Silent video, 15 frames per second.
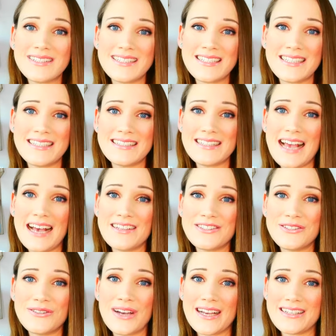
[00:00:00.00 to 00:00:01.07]
teas, as
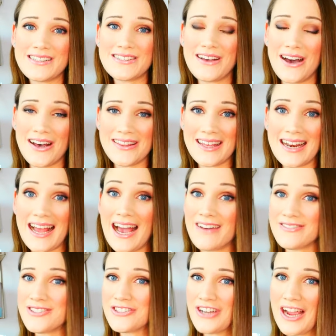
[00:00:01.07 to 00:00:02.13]
you guys saw, that I
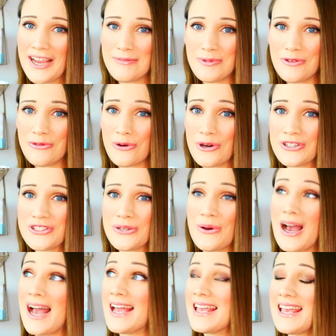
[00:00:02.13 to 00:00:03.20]
haven't tried before.
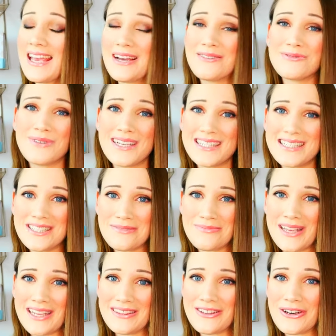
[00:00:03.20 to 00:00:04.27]
So I can't wait to
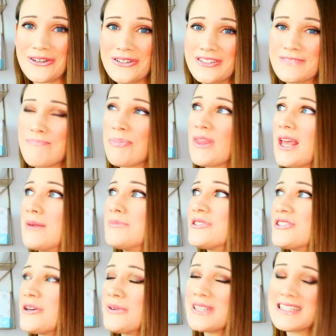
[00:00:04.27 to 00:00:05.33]
make those. I'm
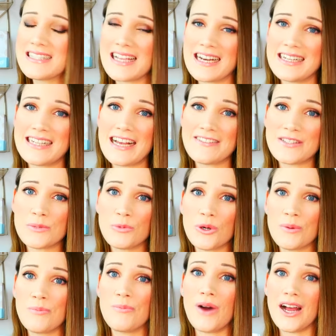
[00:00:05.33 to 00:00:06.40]
so excited to have some
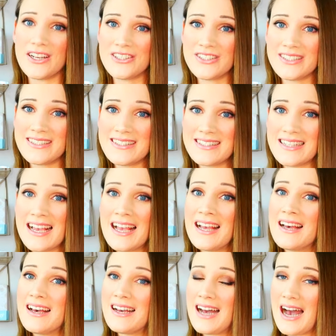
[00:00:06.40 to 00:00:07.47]
more matchas
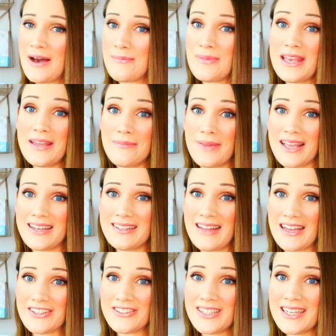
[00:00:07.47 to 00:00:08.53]
in my
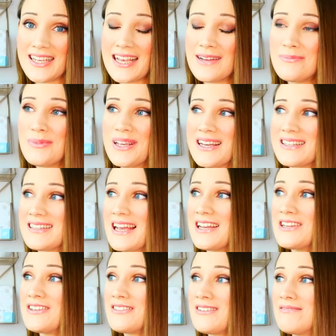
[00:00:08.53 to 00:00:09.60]
collection again, because
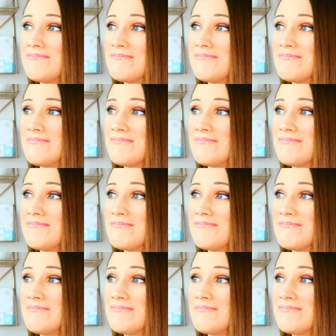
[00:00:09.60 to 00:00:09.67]
I